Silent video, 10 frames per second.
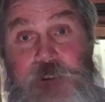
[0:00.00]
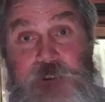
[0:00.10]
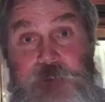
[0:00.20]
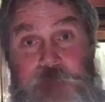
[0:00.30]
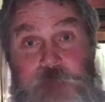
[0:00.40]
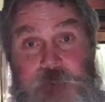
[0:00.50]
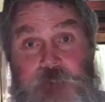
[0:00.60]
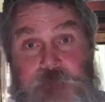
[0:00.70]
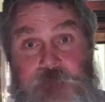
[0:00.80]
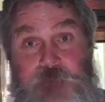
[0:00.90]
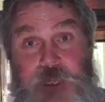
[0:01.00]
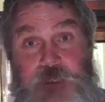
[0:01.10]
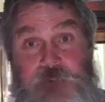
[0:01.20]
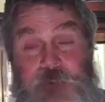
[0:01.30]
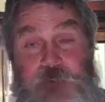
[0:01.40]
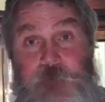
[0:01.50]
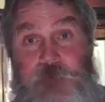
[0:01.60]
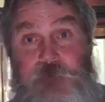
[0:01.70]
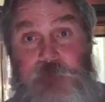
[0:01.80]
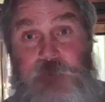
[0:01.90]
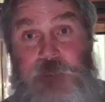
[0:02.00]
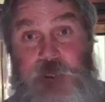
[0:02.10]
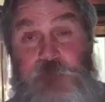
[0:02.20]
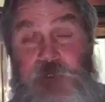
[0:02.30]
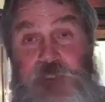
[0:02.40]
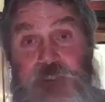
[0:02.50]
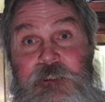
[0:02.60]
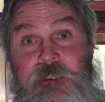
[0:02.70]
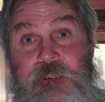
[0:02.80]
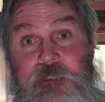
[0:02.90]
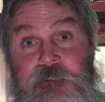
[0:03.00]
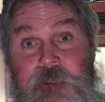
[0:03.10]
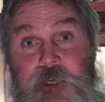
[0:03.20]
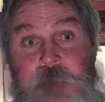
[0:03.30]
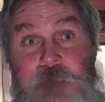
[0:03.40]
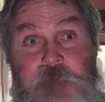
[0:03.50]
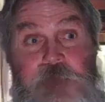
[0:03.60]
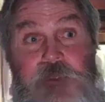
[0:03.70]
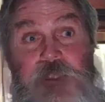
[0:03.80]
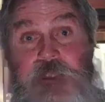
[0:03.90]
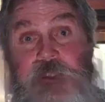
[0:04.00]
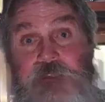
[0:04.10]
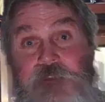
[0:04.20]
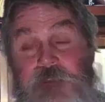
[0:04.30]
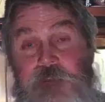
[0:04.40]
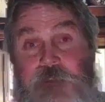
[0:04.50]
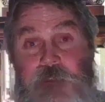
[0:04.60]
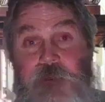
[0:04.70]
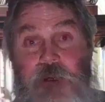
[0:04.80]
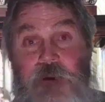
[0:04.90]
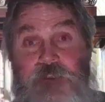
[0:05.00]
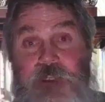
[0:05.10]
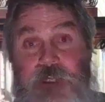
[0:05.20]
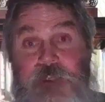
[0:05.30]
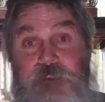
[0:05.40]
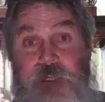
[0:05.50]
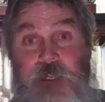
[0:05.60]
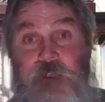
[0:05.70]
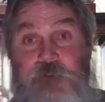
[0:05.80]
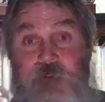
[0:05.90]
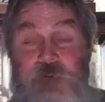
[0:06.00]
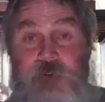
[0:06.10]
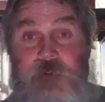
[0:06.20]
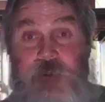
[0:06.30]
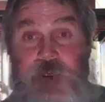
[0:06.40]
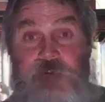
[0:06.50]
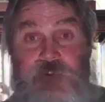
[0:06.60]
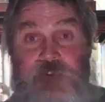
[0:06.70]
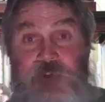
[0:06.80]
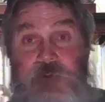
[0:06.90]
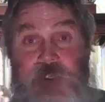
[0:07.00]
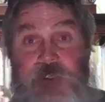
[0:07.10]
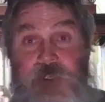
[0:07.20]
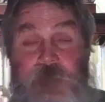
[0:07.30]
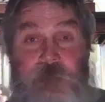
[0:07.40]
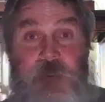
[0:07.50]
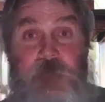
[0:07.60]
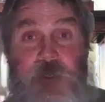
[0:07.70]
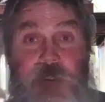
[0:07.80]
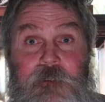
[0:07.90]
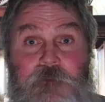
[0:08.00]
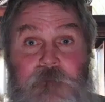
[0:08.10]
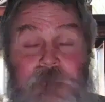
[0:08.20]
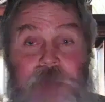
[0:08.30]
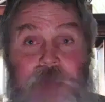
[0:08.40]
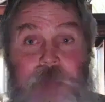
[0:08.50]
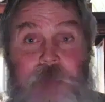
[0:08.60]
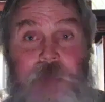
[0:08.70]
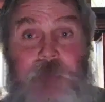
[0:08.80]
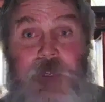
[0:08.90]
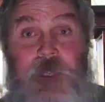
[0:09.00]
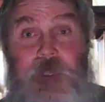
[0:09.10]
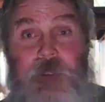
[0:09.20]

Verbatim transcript: He was anointed to build God's temple. And what he did, he said, I'm going to release all the exiles of Assyria and Babylon.